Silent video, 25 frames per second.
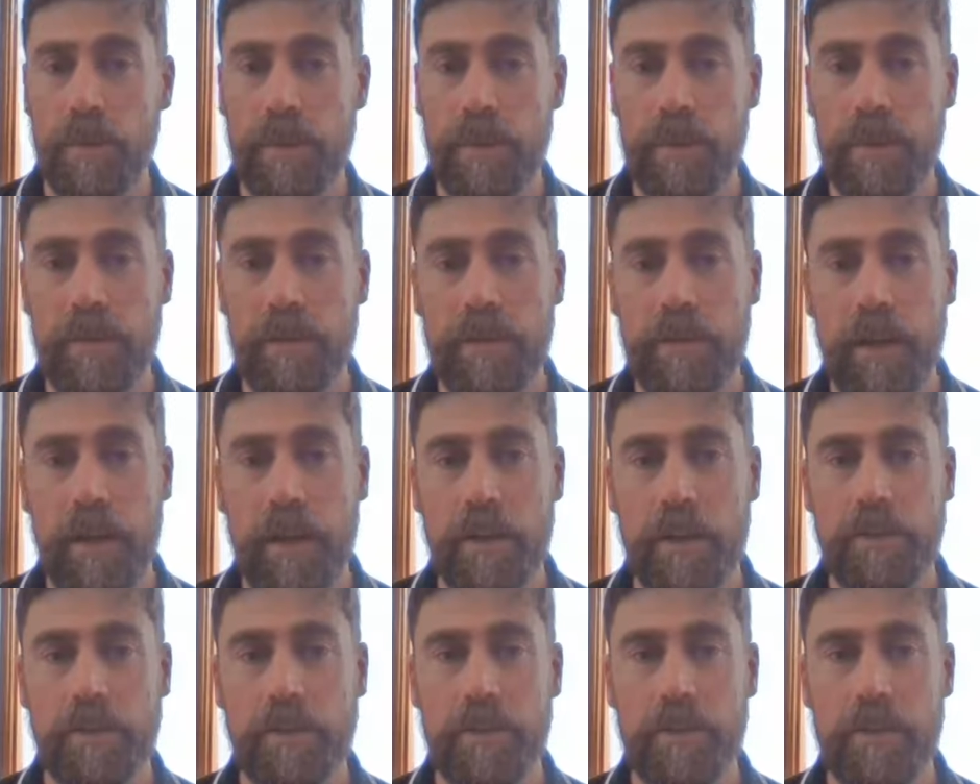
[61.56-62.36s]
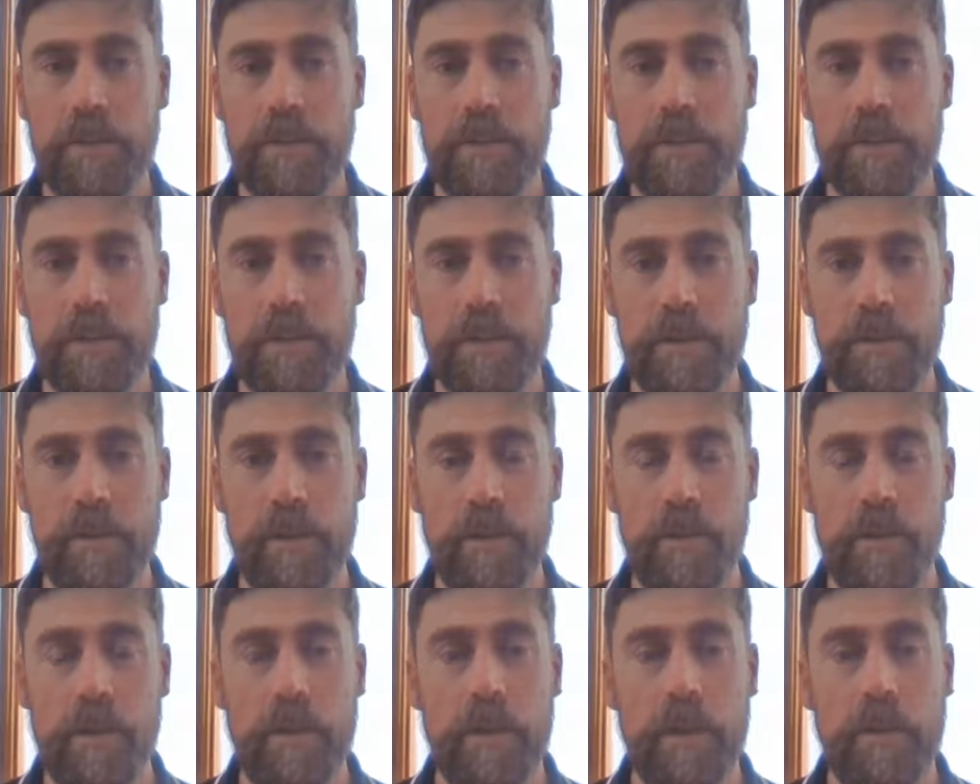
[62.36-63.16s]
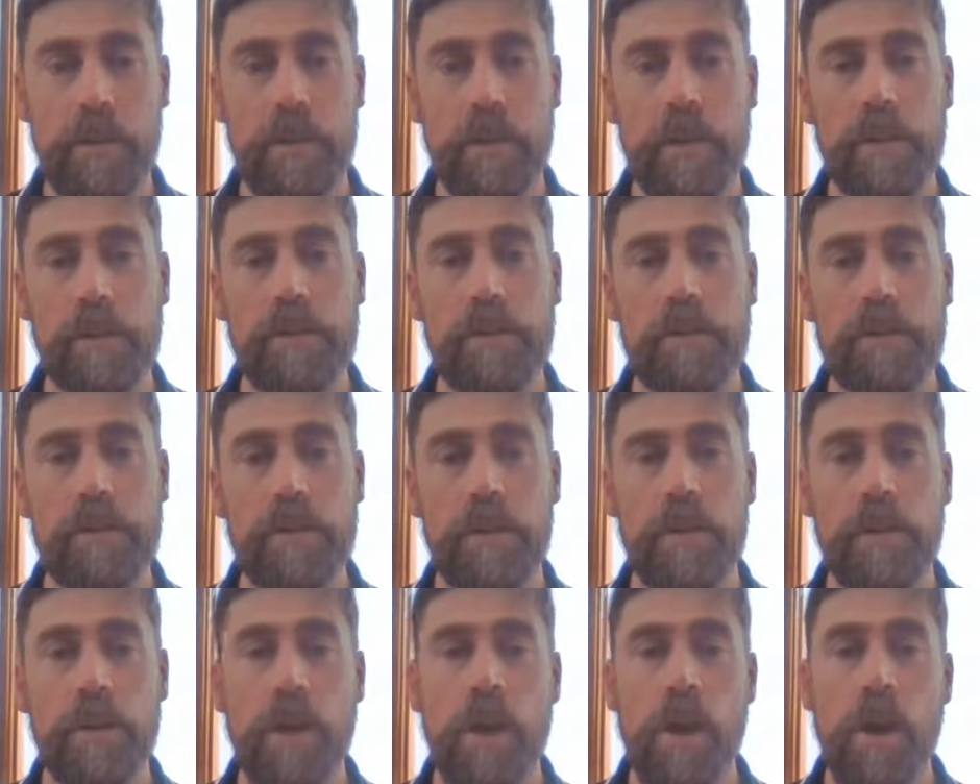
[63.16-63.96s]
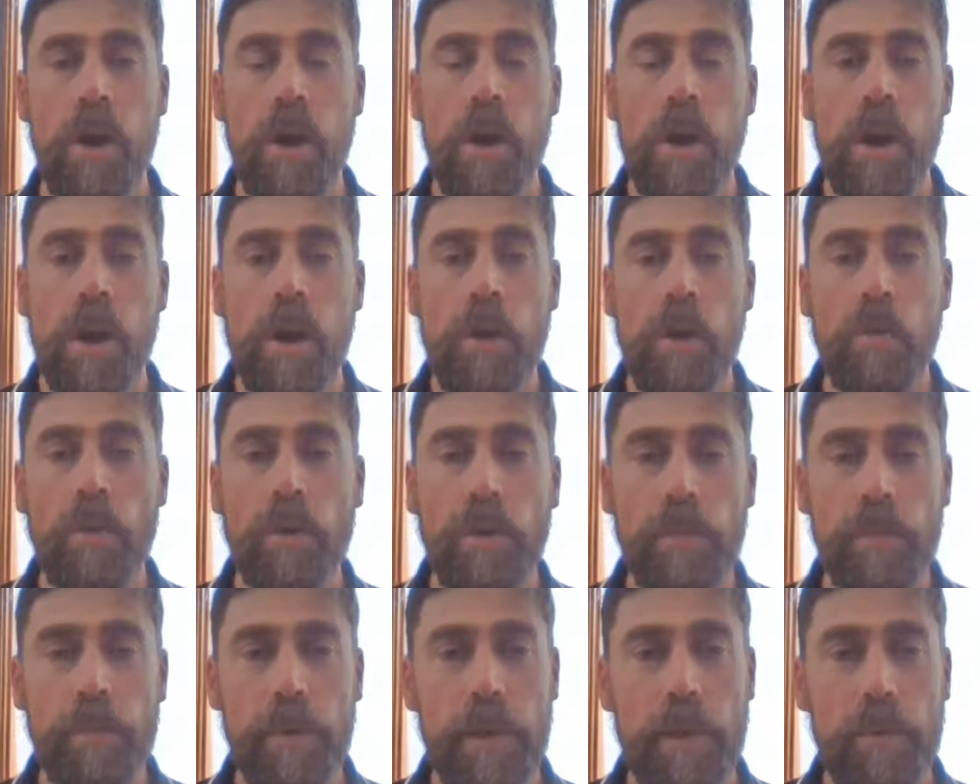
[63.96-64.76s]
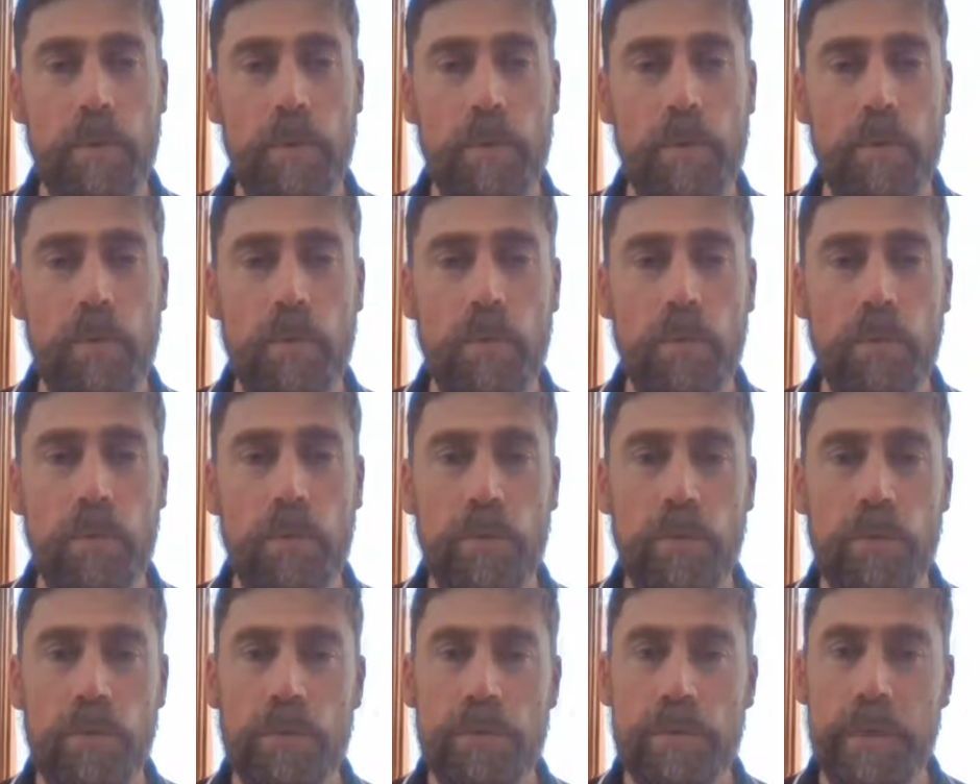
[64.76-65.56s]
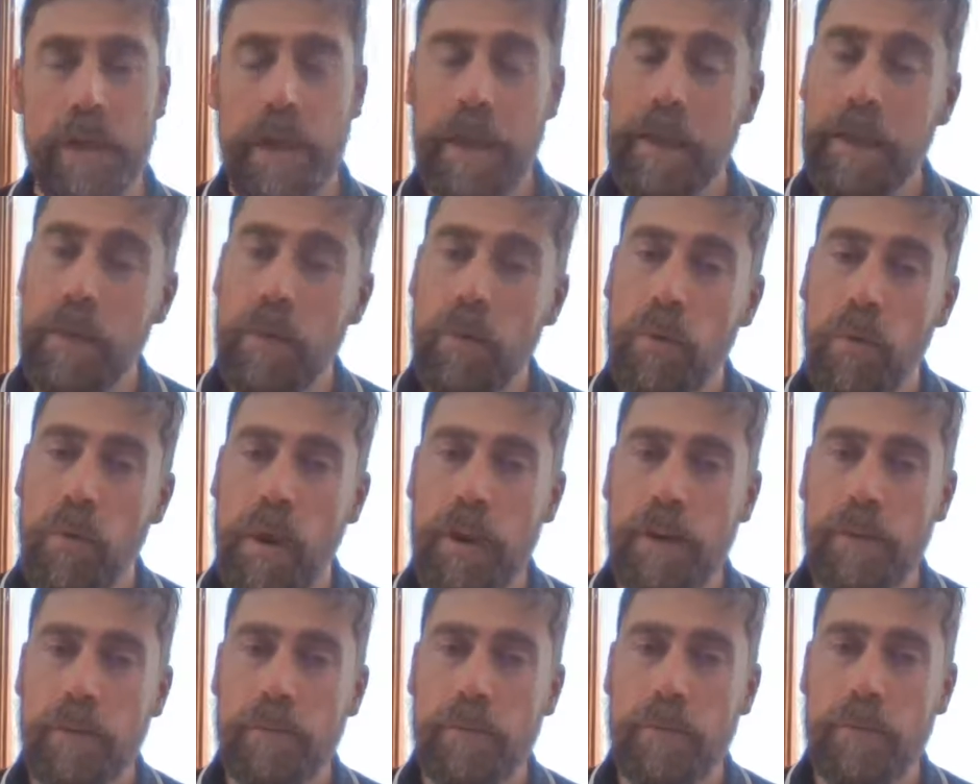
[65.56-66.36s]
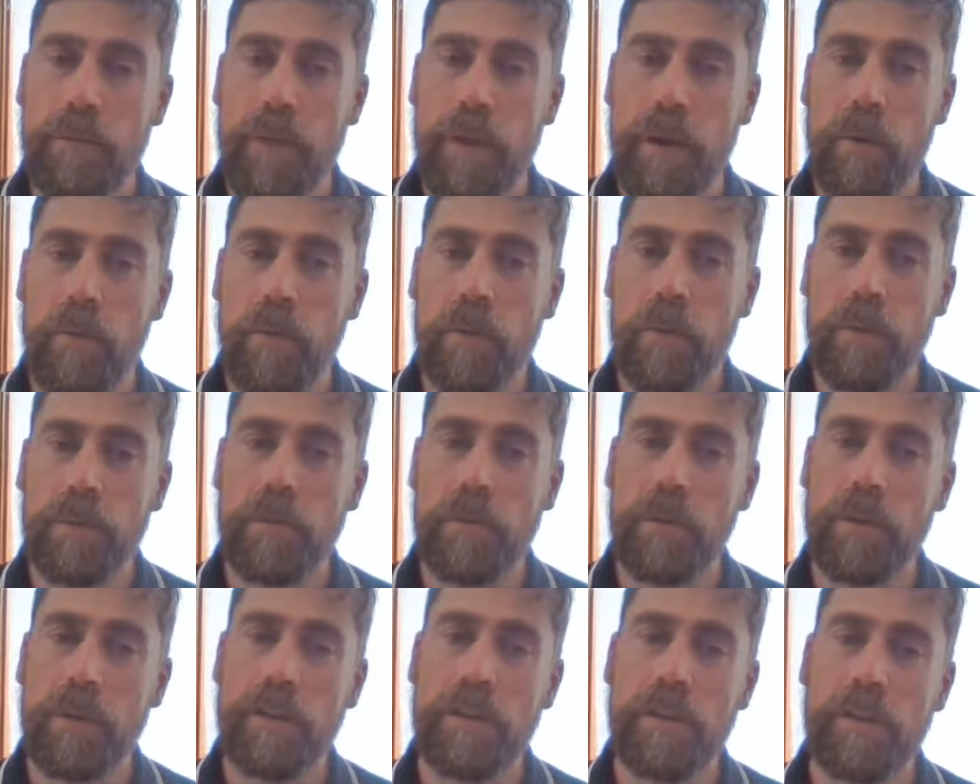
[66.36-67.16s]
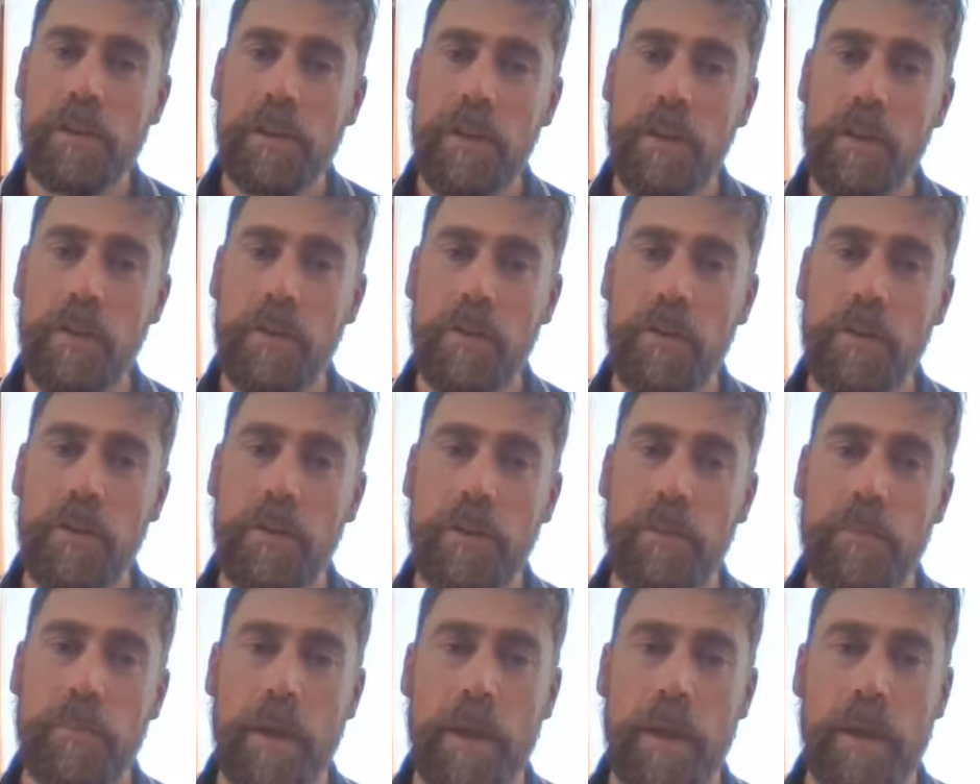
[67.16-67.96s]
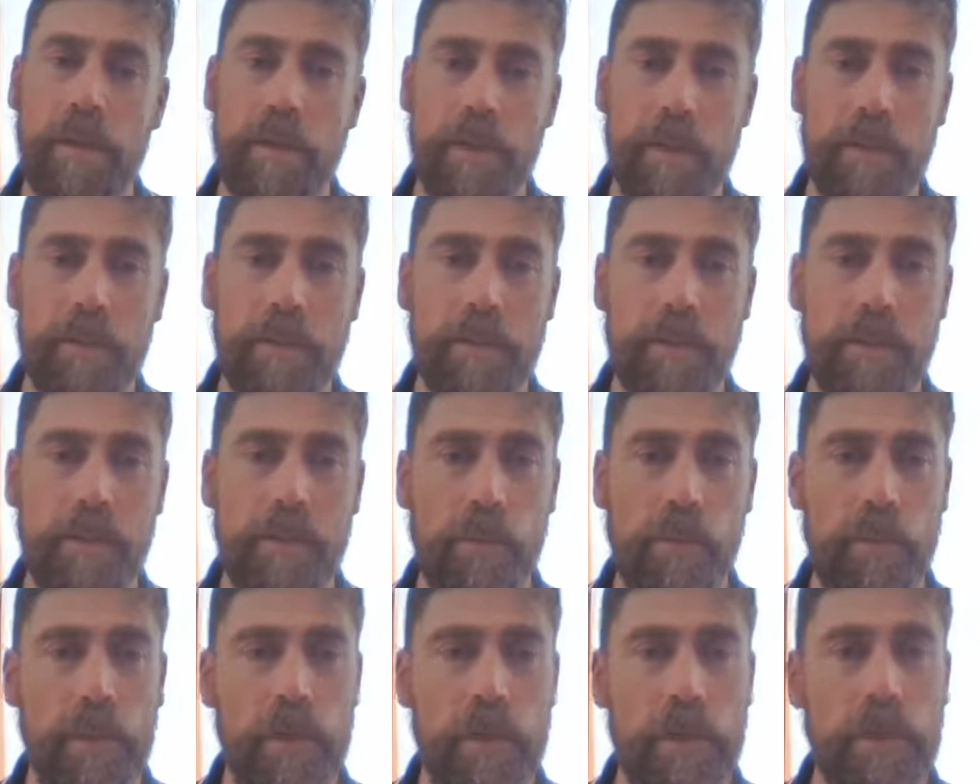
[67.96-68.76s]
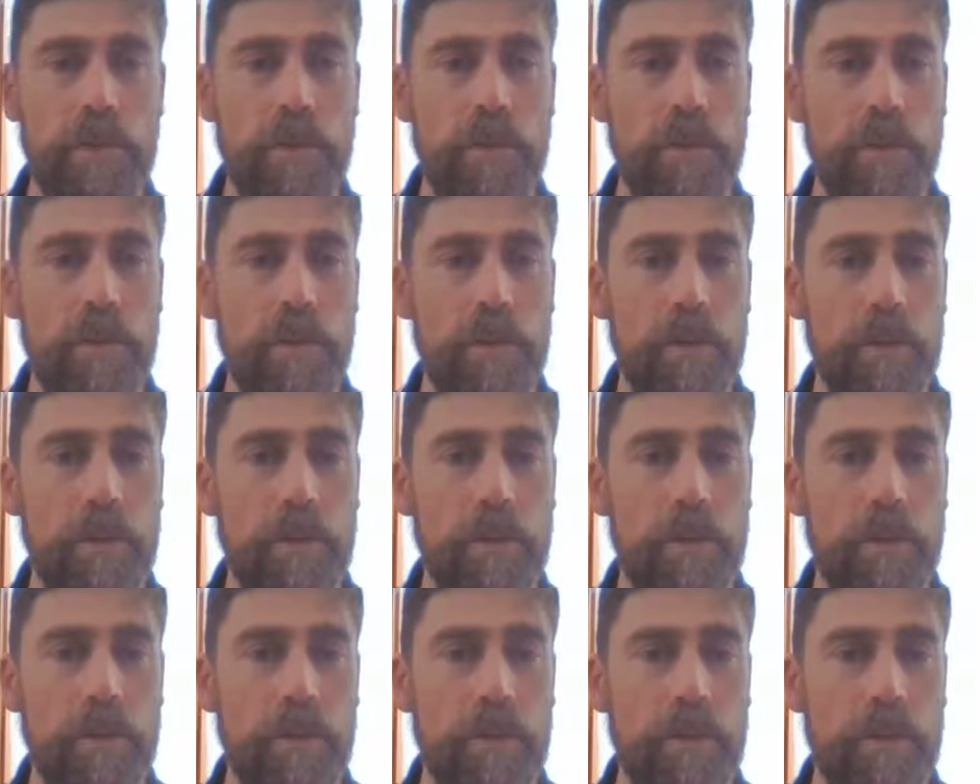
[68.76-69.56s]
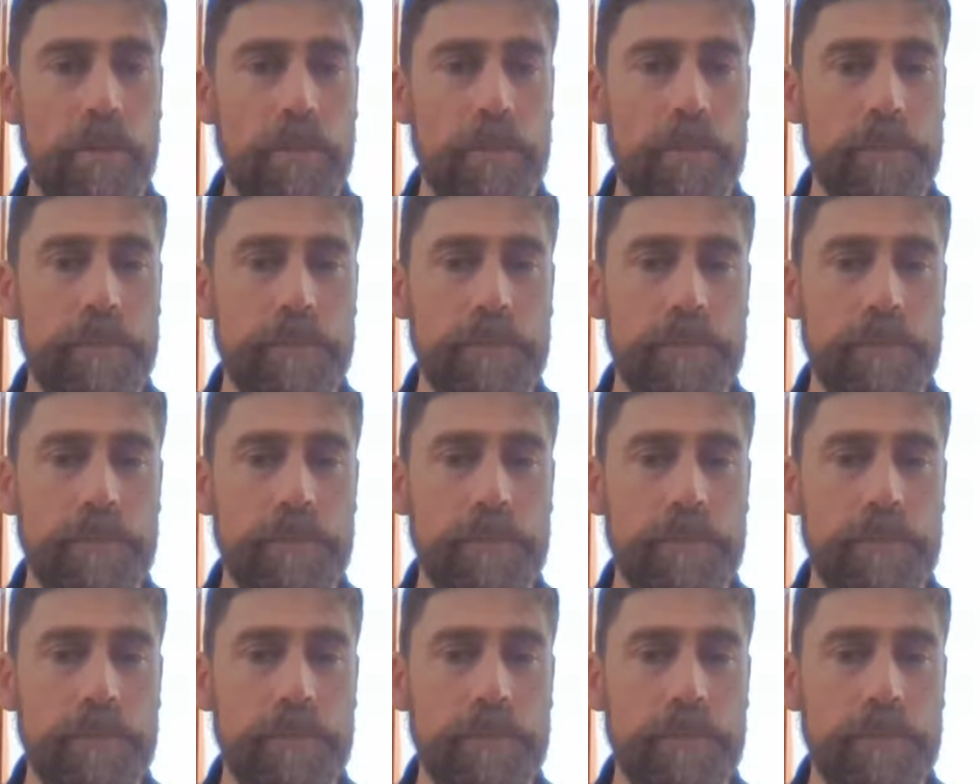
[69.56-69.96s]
where we did touch on the theory. So what did people take away from that? What did you learn about these three terms?